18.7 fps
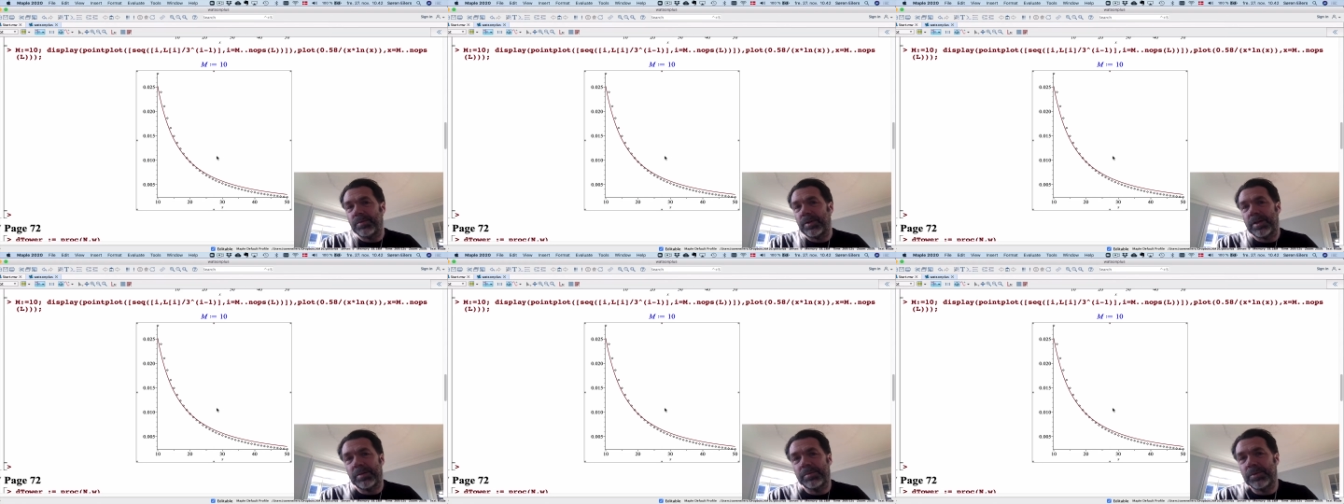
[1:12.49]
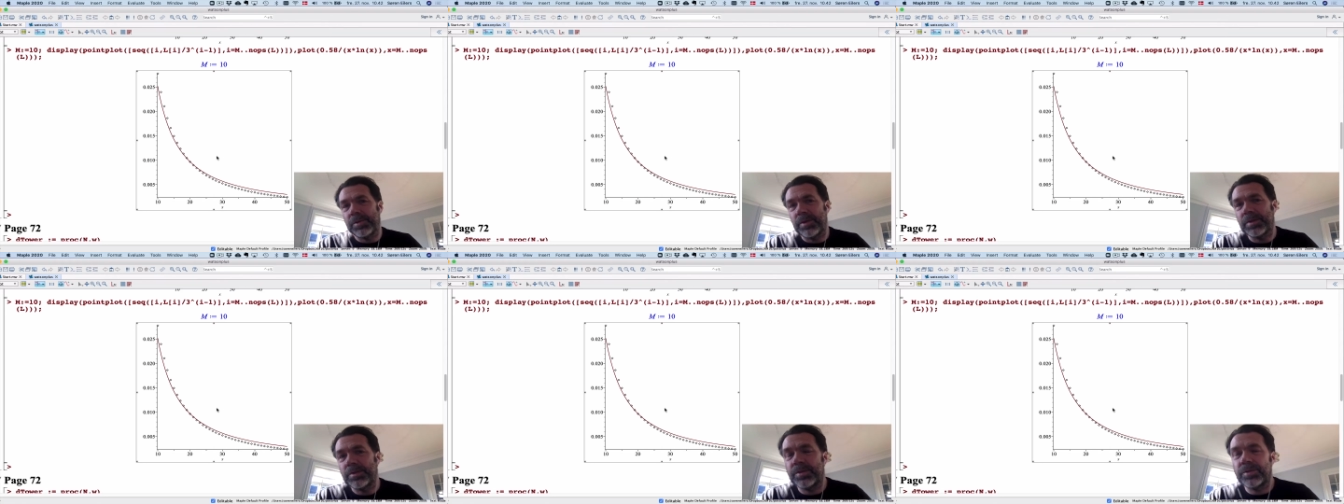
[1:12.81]
what I'm
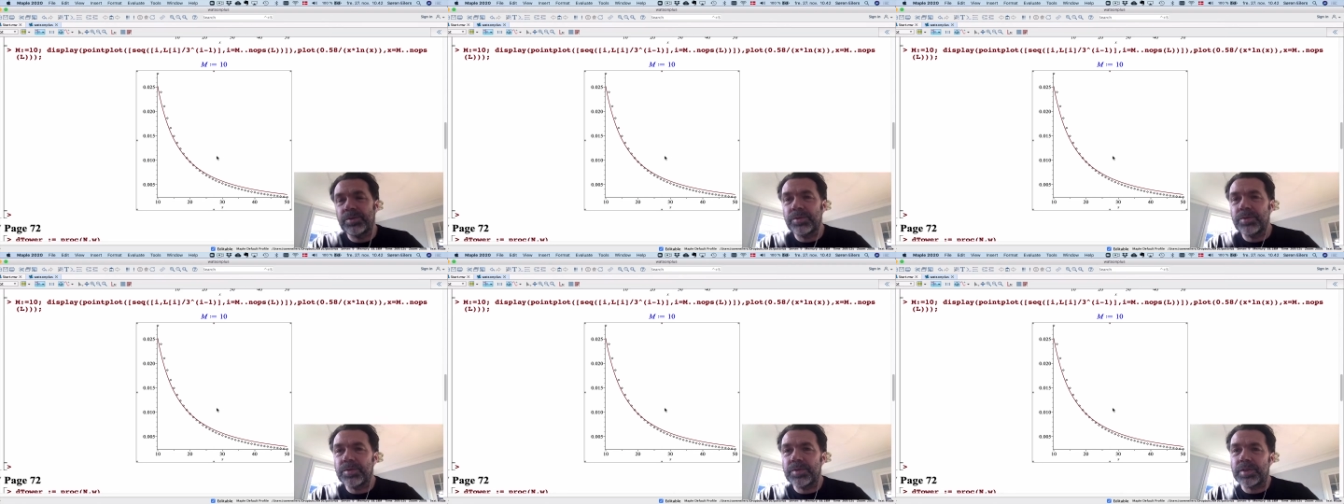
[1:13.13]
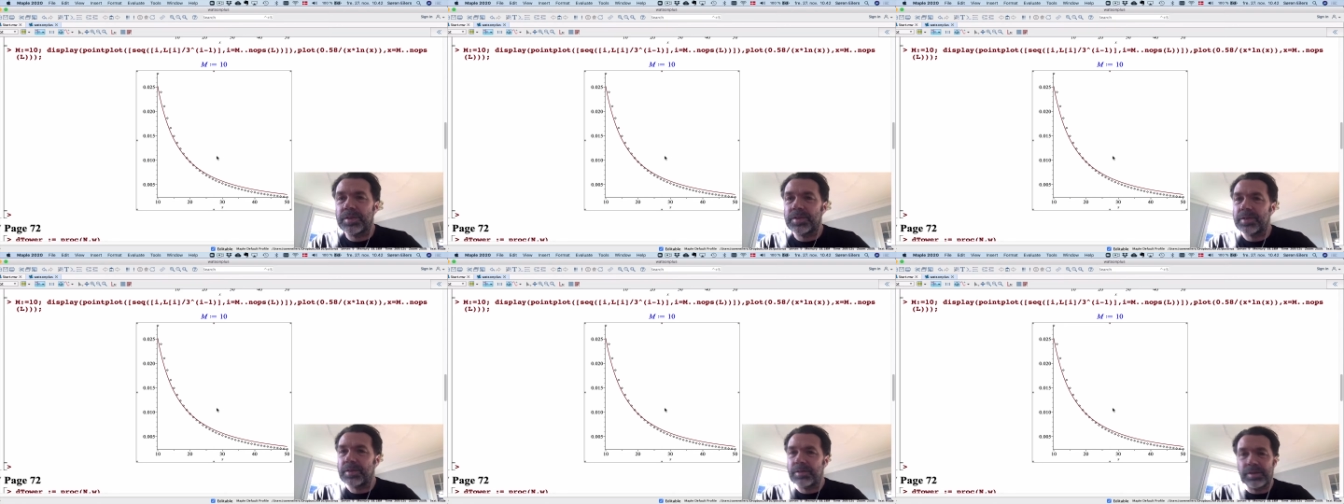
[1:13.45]
going to use
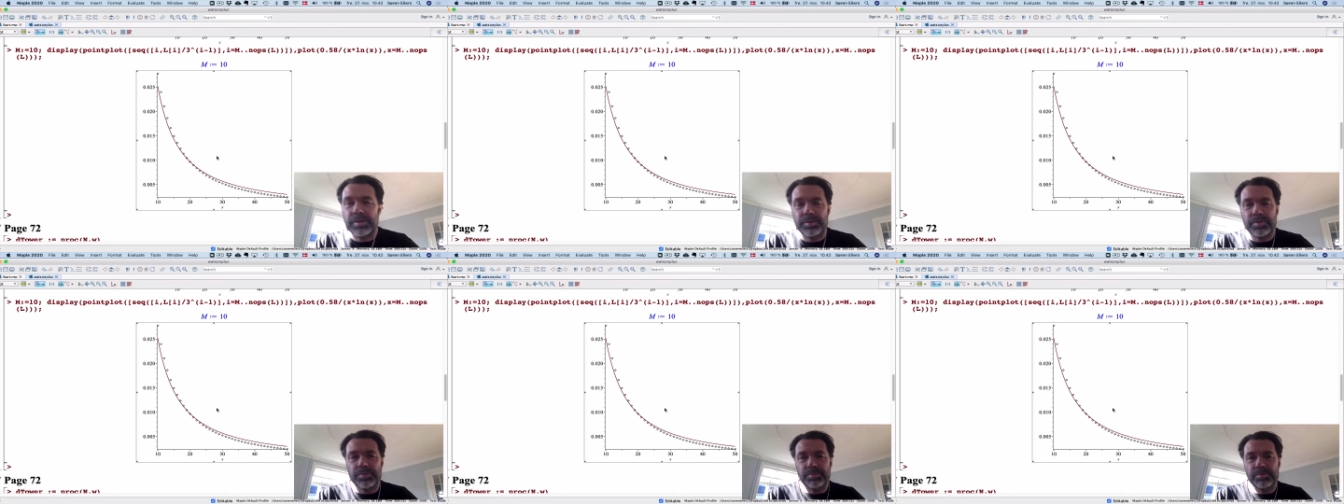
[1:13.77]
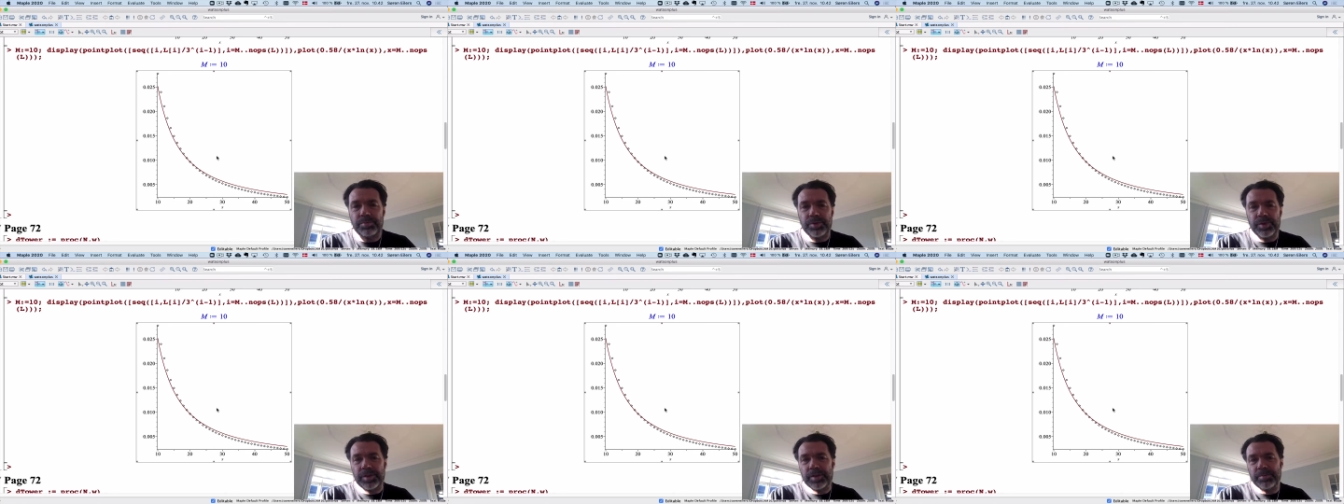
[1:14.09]
is, is
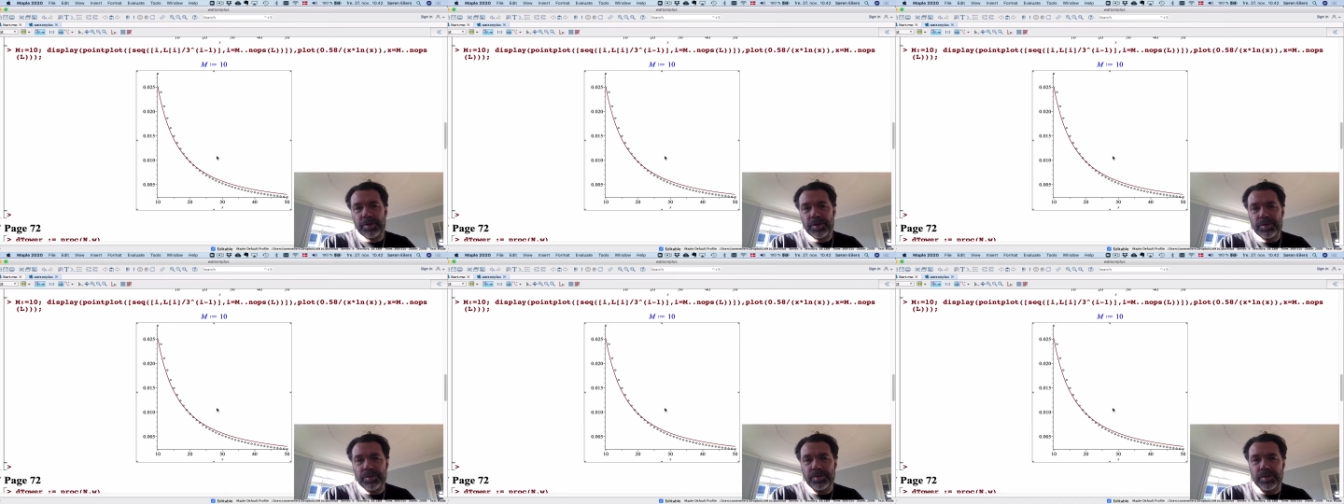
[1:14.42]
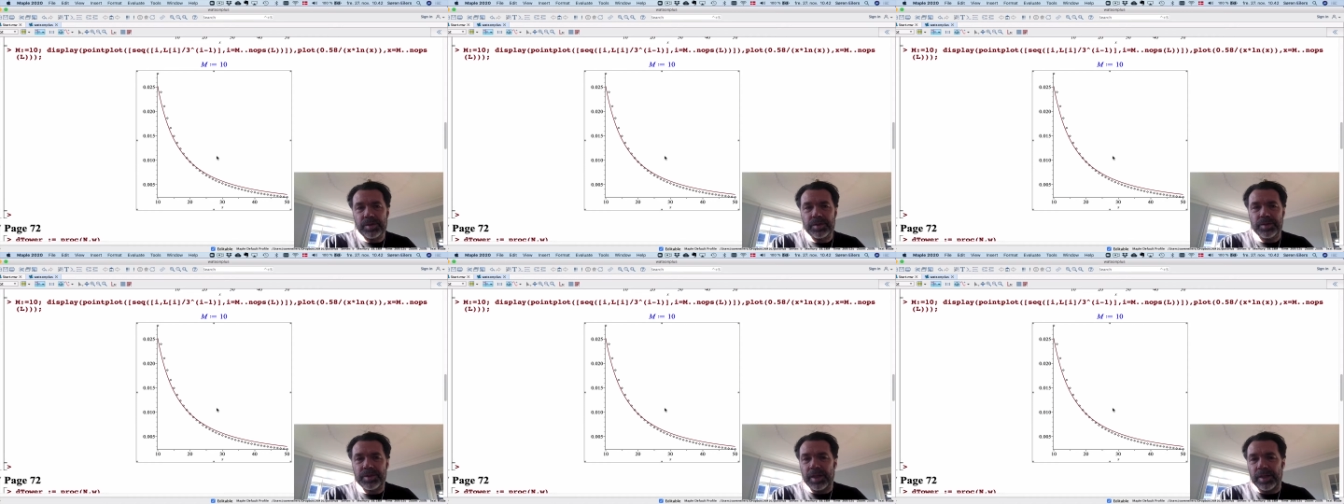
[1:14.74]
pretty much
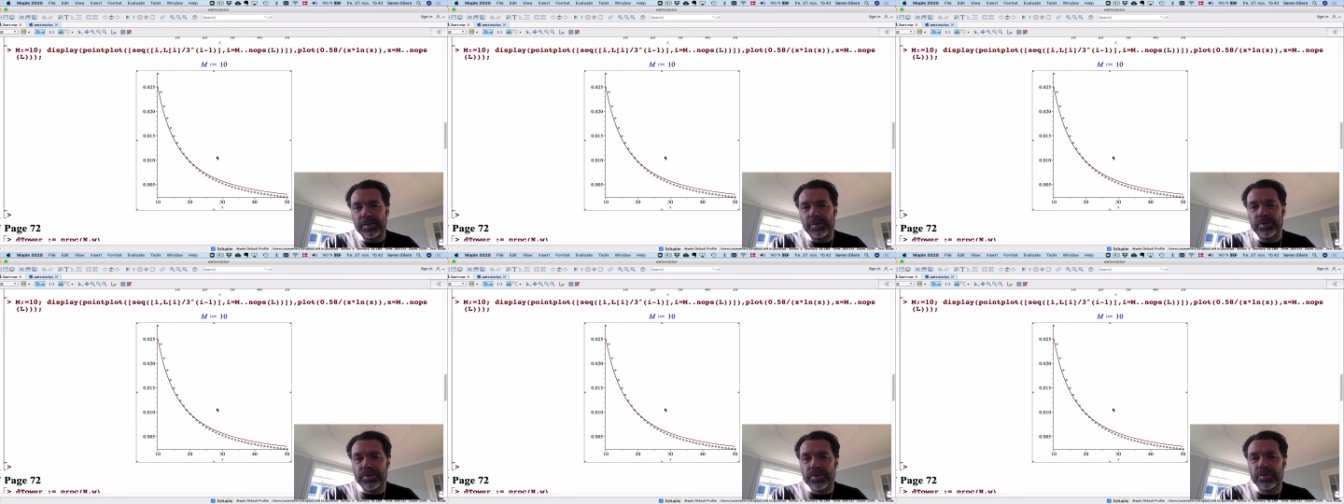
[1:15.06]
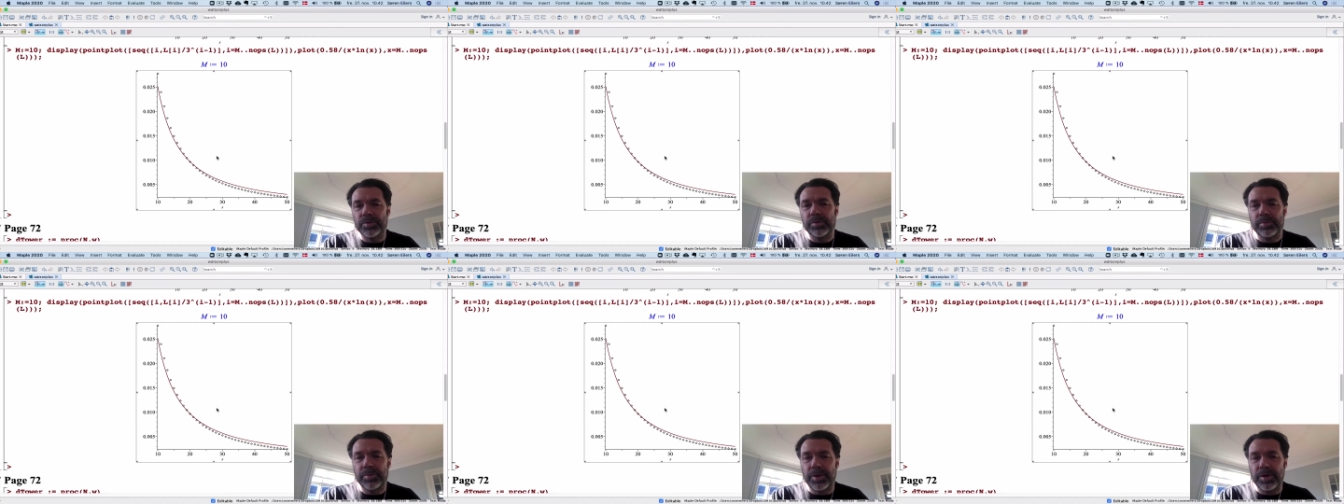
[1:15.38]
the standard
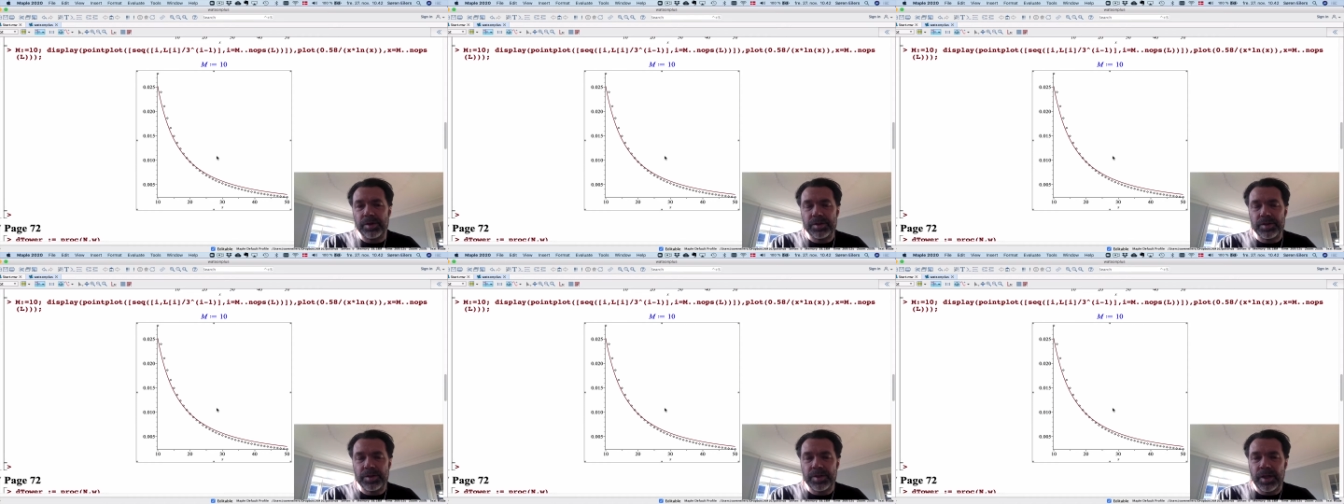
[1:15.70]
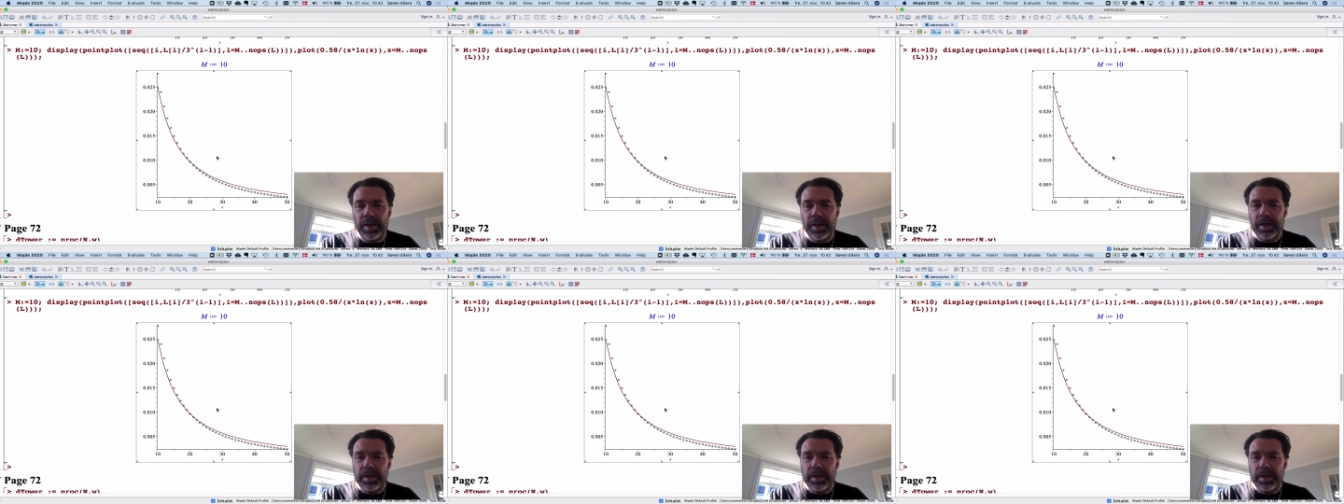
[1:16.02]
toolbox